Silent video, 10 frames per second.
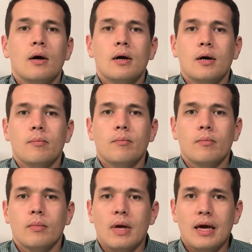
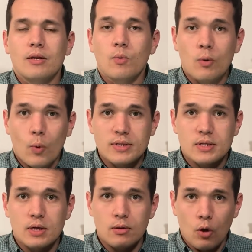and wants to